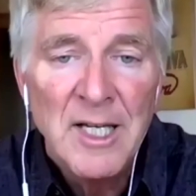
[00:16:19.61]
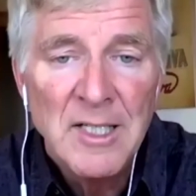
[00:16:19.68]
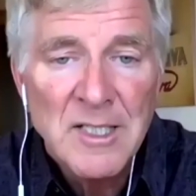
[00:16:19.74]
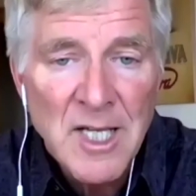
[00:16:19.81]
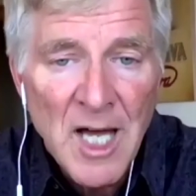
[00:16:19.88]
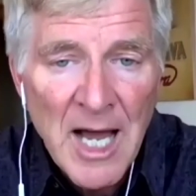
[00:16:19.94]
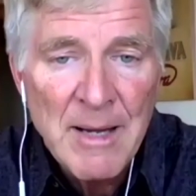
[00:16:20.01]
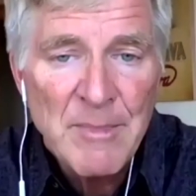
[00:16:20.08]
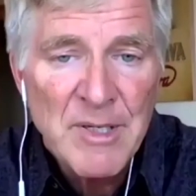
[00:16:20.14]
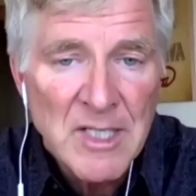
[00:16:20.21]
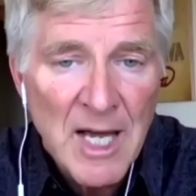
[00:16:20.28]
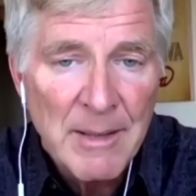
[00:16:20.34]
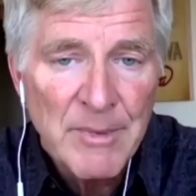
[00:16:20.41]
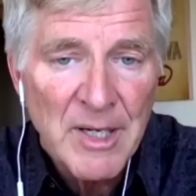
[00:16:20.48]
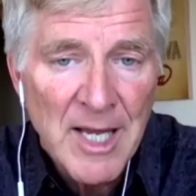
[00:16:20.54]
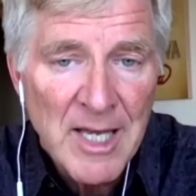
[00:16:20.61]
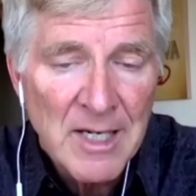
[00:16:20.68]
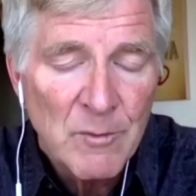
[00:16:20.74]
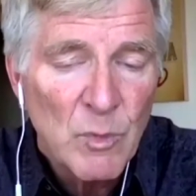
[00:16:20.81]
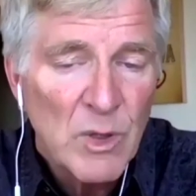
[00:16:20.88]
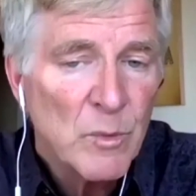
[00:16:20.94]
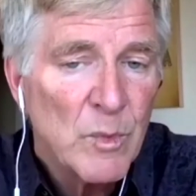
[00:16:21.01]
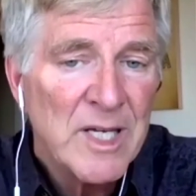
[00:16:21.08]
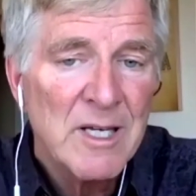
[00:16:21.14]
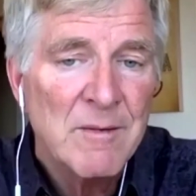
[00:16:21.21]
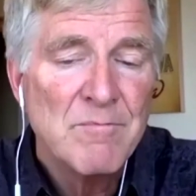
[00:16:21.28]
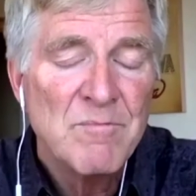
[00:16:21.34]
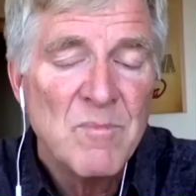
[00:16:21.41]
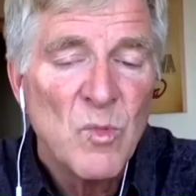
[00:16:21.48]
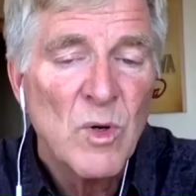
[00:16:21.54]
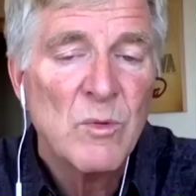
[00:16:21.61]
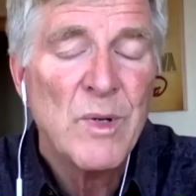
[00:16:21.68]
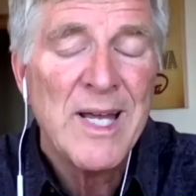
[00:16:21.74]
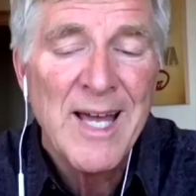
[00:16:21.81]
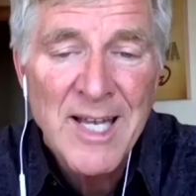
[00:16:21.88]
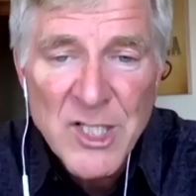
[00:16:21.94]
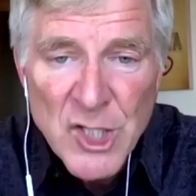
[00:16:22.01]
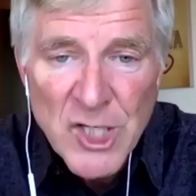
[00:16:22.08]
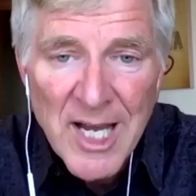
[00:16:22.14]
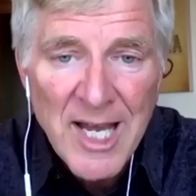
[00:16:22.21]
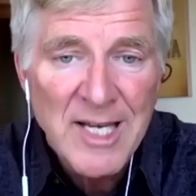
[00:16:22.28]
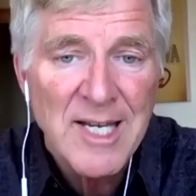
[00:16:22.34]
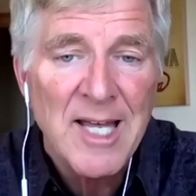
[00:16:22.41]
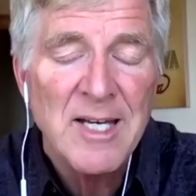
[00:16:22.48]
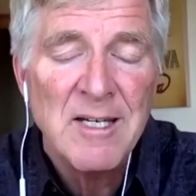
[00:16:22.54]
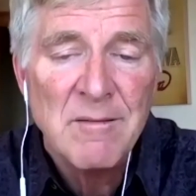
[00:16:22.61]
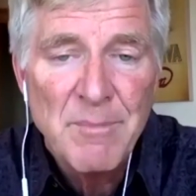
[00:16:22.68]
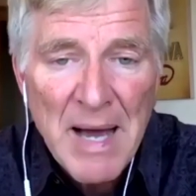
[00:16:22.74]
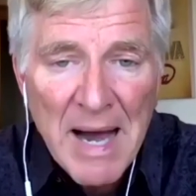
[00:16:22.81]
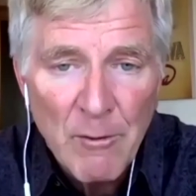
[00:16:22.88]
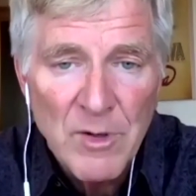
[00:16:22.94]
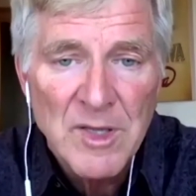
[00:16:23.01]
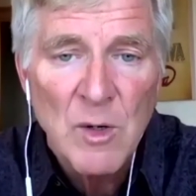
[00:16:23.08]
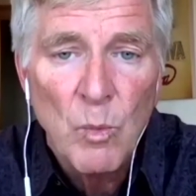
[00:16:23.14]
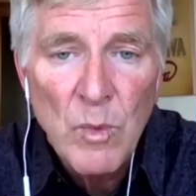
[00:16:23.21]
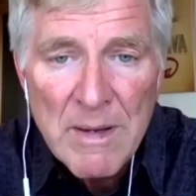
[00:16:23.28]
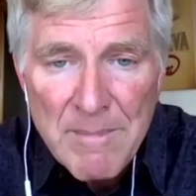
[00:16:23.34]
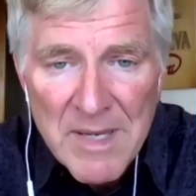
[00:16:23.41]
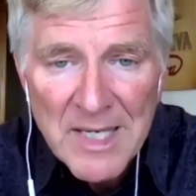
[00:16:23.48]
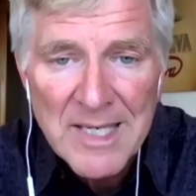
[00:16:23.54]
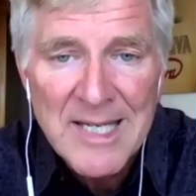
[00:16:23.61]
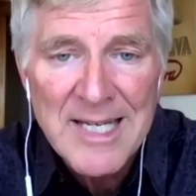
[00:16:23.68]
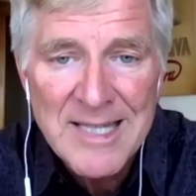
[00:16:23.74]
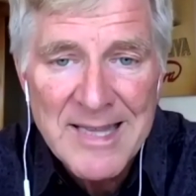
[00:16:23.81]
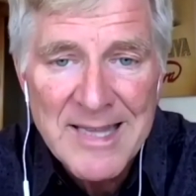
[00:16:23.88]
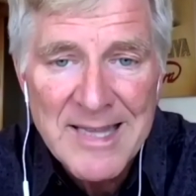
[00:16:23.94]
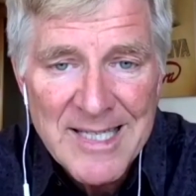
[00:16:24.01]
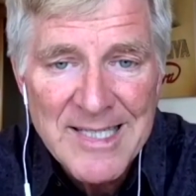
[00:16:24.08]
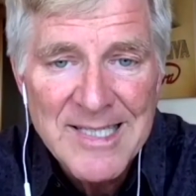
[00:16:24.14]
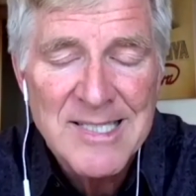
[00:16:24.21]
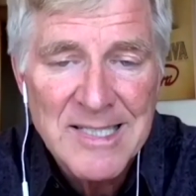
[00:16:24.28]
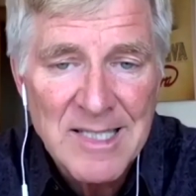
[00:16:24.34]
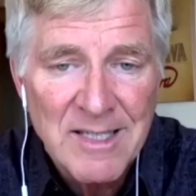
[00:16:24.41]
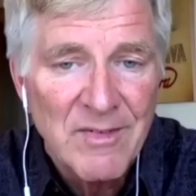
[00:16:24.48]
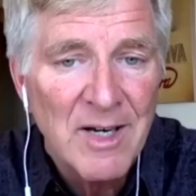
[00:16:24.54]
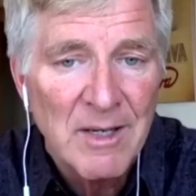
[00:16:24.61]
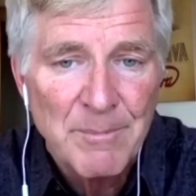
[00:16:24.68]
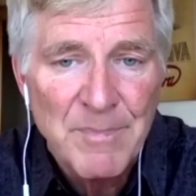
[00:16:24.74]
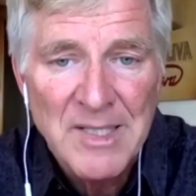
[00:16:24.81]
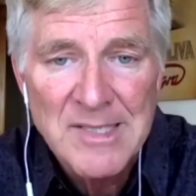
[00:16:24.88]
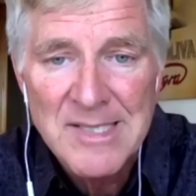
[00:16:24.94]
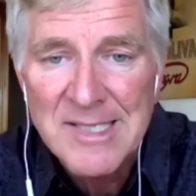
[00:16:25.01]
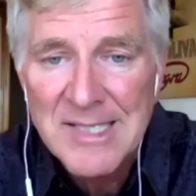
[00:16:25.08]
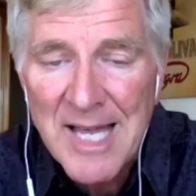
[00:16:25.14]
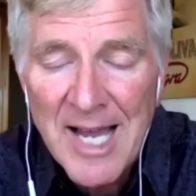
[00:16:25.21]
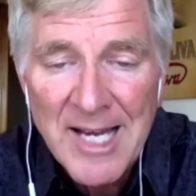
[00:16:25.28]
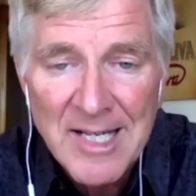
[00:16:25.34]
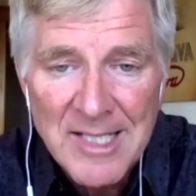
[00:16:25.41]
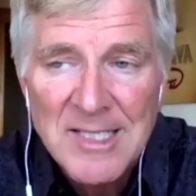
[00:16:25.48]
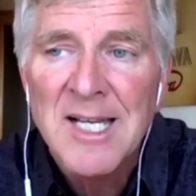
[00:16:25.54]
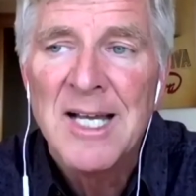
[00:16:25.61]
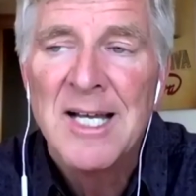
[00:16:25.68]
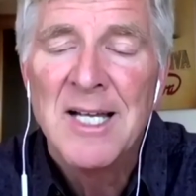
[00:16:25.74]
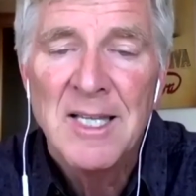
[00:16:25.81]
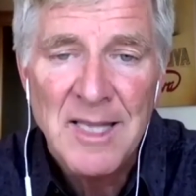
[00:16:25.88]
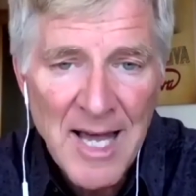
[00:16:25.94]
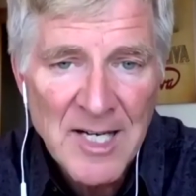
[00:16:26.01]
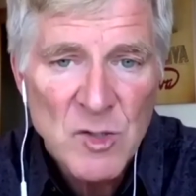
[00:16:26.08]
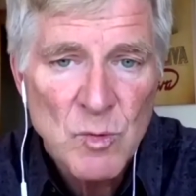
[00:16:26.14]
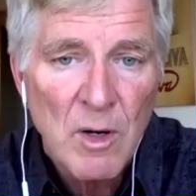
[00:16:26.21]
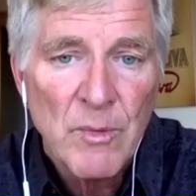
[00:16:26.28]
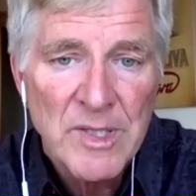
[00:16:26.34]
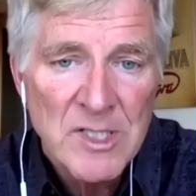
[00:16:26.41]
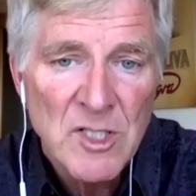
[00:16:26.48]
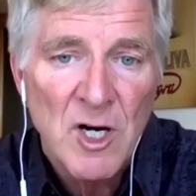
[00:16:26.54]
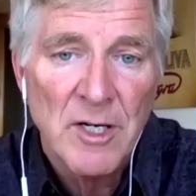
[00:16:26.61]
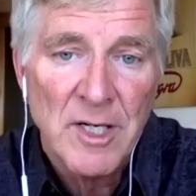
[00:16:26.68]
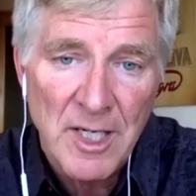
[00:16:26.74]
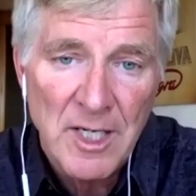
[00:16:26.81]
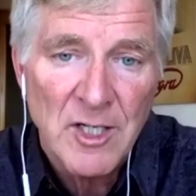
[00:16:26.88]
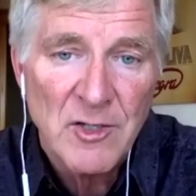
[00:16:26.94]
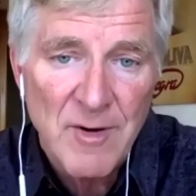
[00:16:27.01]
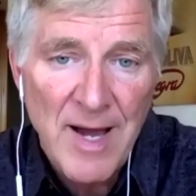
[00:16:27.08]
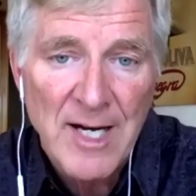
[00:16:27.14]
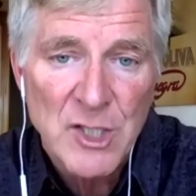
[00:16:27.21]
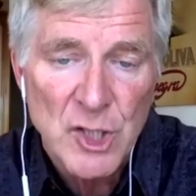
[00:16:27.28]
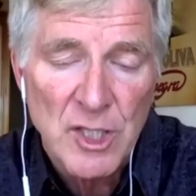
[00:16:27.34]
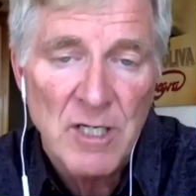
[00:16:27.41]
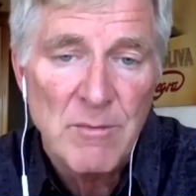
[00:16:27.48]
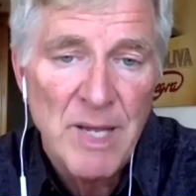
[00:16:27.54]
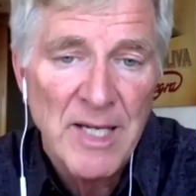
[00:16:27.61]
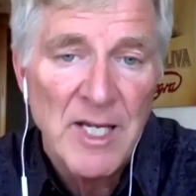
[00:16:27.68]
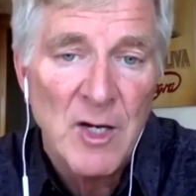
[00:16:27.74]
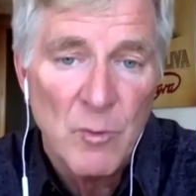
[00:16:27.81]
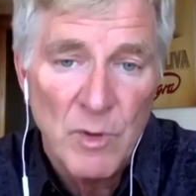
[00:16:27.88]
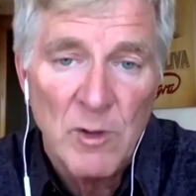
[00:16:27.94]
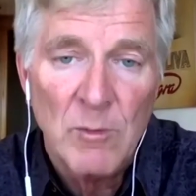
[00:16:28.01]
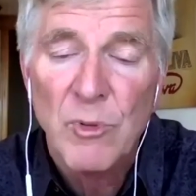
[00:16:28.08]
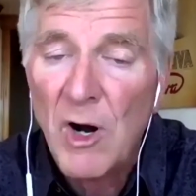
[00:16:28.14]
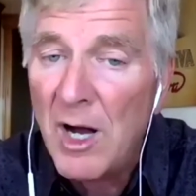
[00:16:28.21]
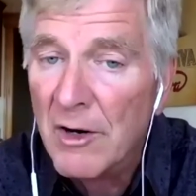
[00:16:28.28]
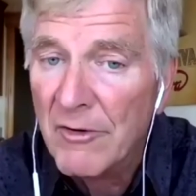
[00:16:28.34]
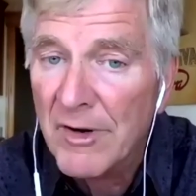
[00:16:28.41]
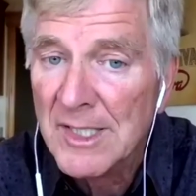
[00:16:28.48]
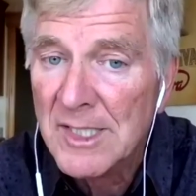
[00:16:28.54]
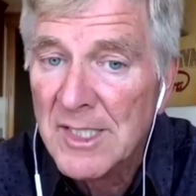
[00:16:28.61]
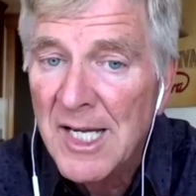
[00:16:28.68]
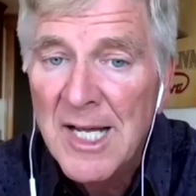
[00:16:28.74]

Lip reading: And time again, when we educate and empower the women in these developing societies, that's where we start getting traction and making real progress.